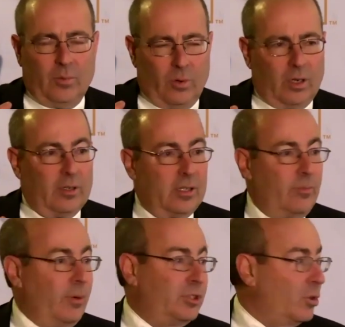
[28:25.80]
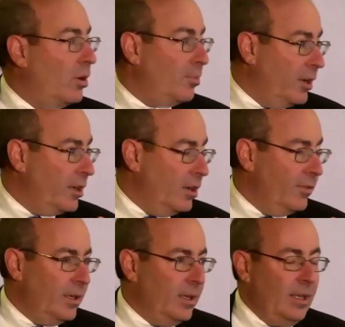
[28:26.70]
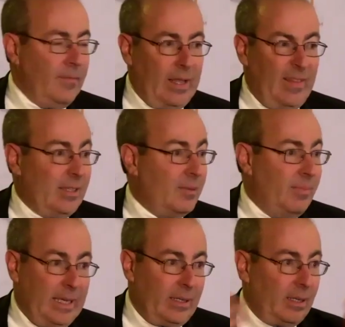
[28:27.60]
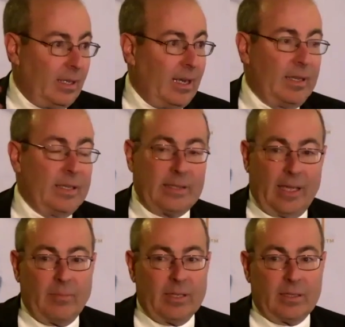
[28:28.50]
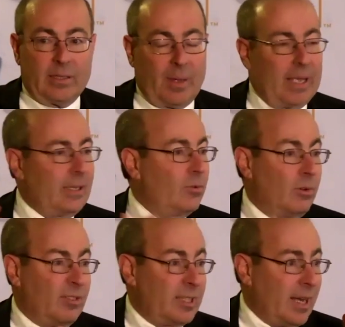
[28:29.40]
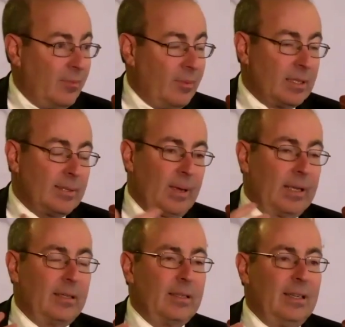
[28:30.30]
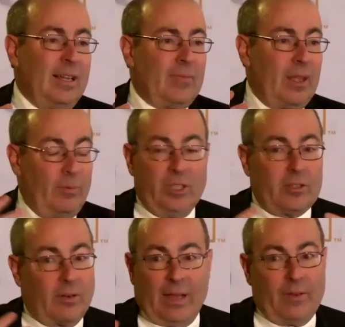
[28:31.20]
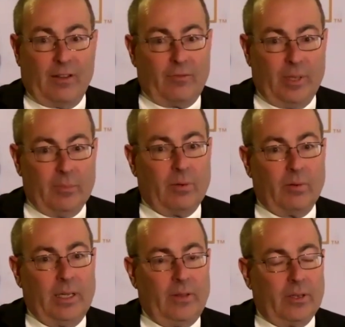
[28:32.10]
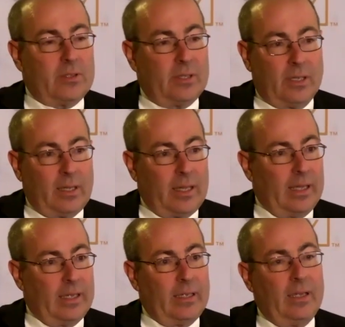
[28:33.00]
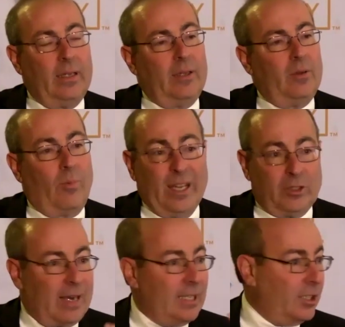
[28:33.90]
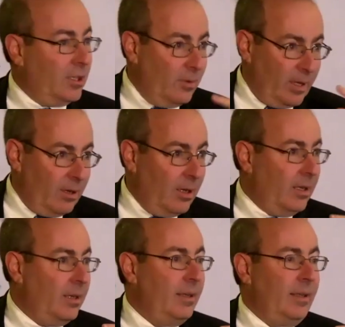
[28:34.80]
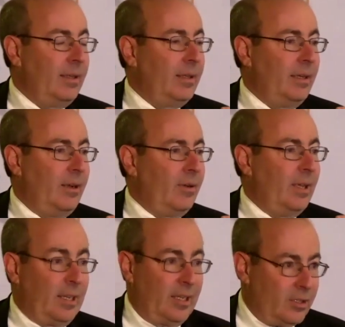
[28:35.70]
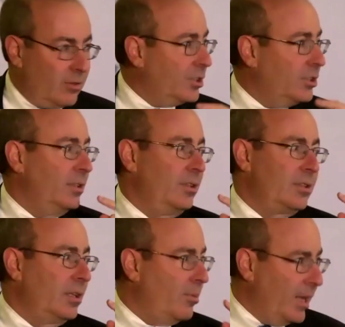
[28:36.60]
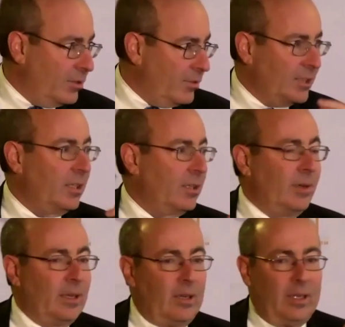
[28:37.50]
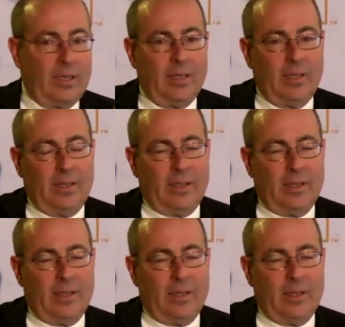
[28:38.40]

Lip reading: workers. And we were short pre-COVID, and then demand in a lot of these segments spiked or retirements spiked, and we just don't have enough people. And there's still a wage ratchet going on, you know, in construction. There's still a wage ratchet going on.